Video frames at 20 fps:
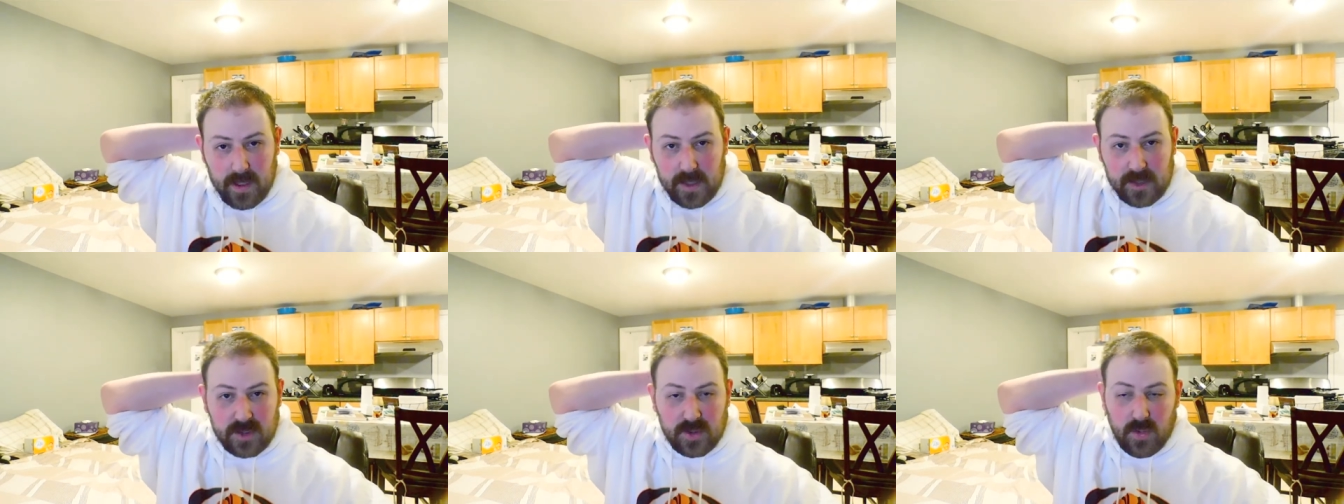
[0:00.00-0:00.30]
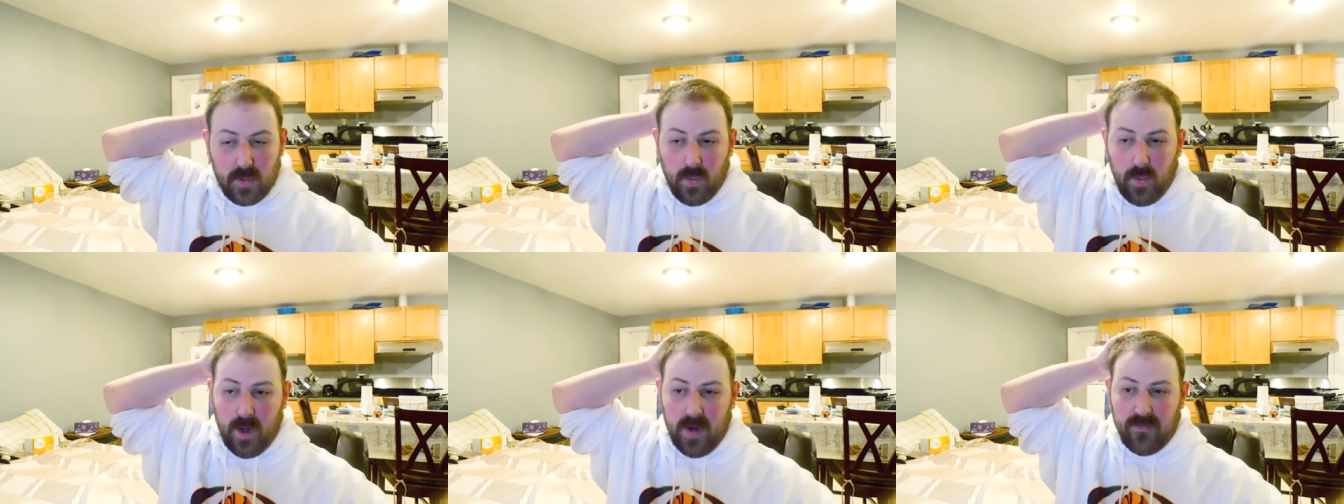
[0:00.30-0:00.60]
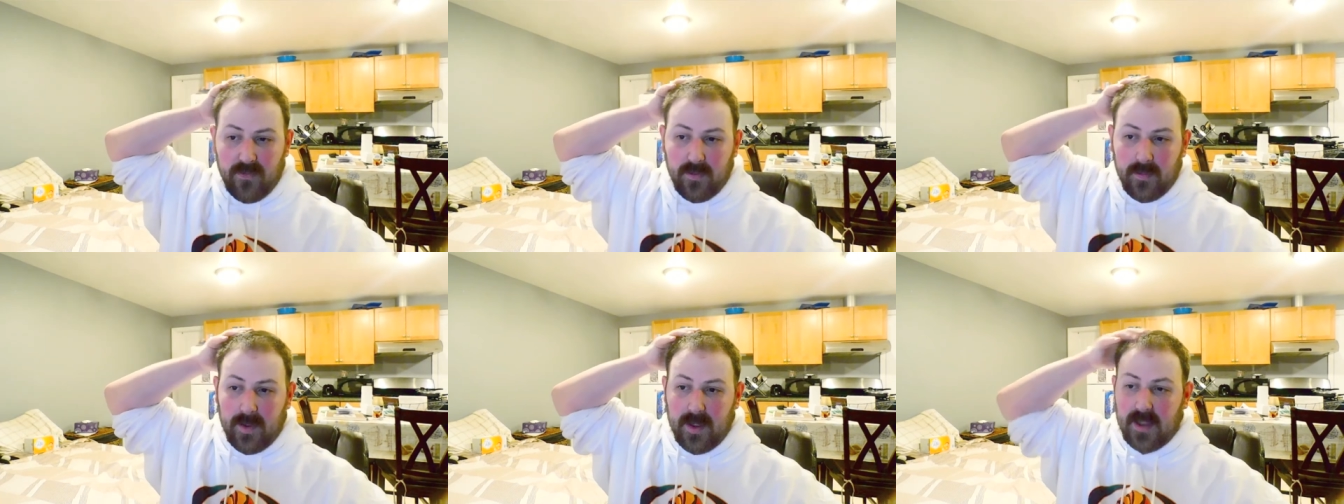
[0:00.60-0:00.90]
It's a
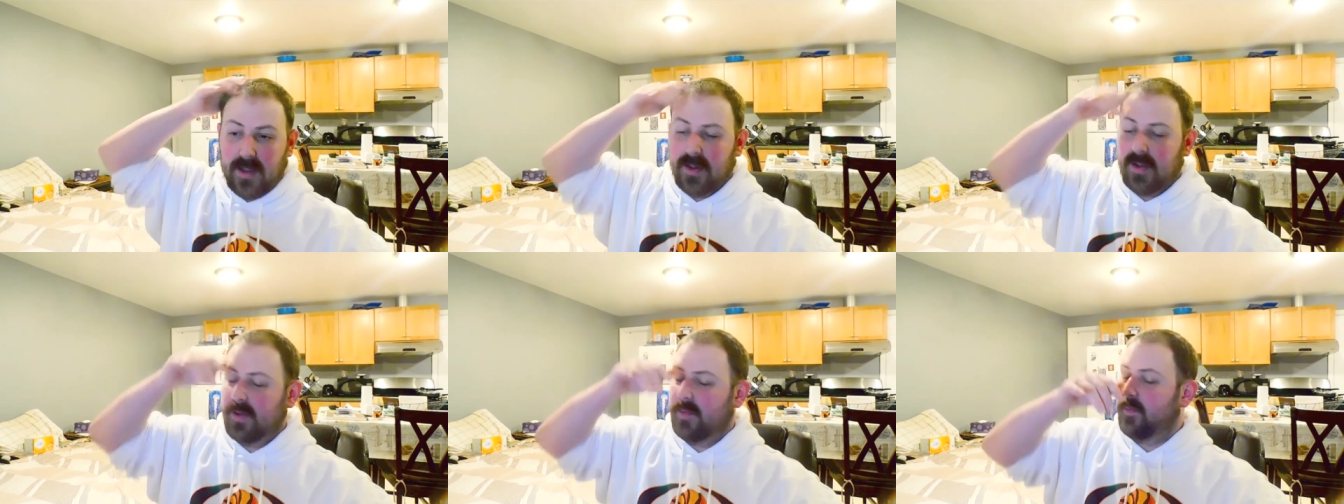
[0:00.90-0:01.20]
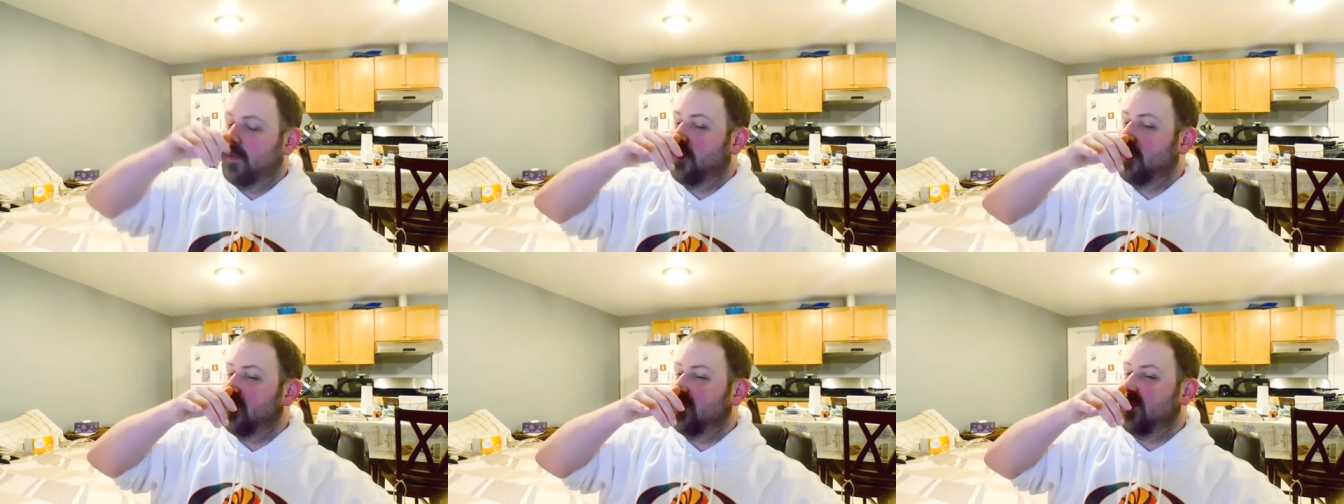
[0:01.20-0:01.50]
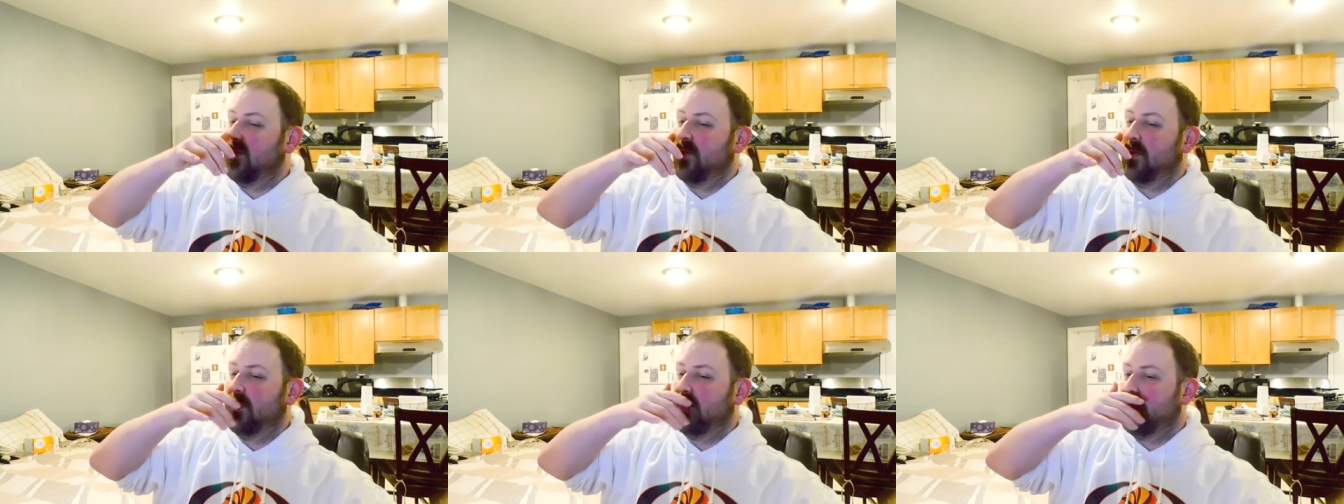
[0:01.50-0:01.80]
way for me to
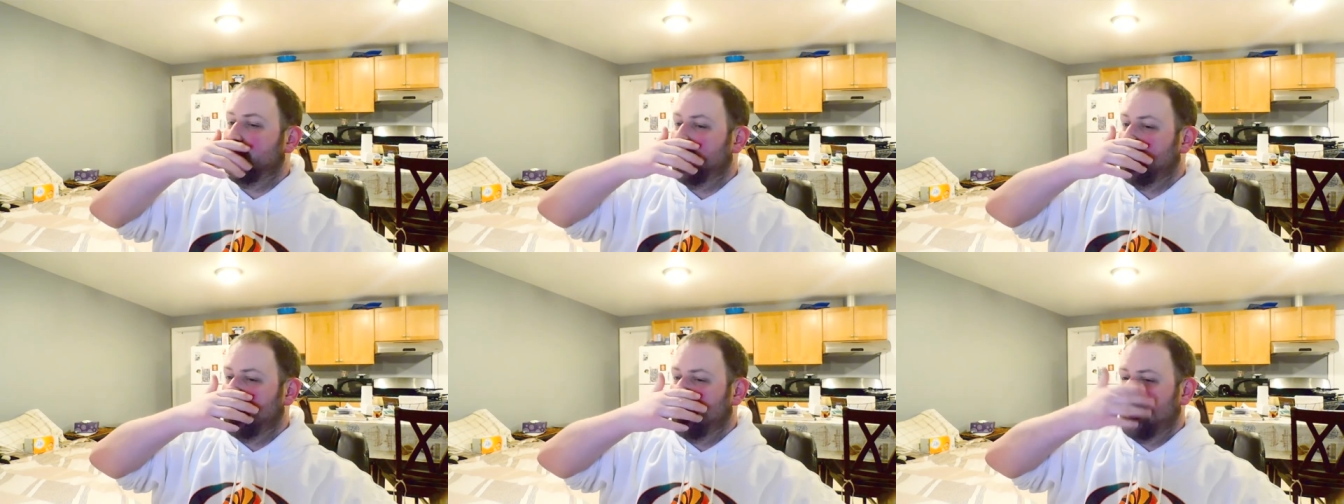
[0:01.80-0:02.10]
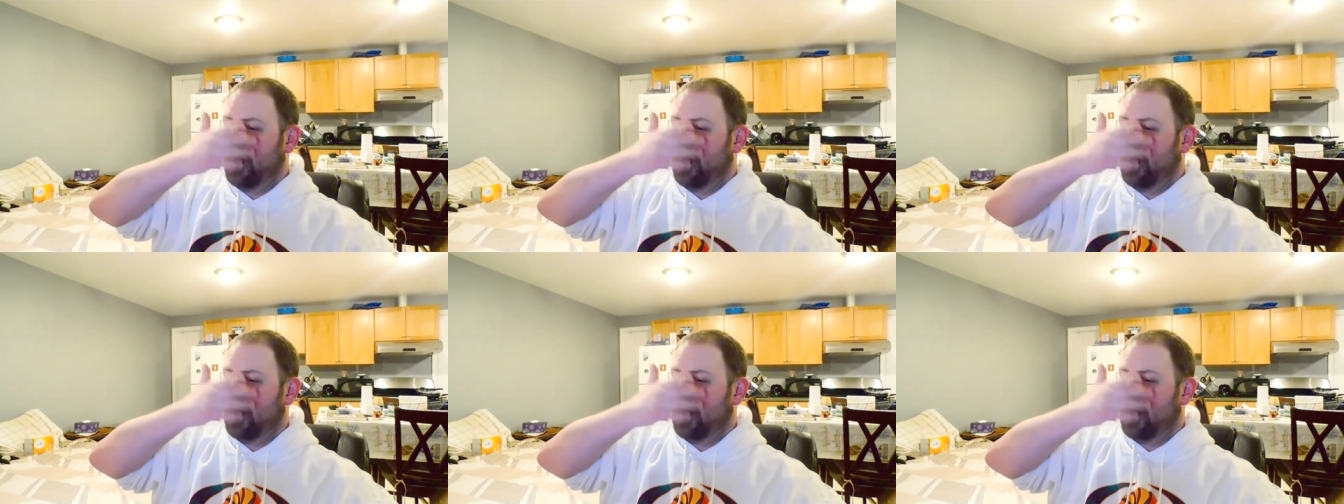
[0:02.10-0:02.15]
improve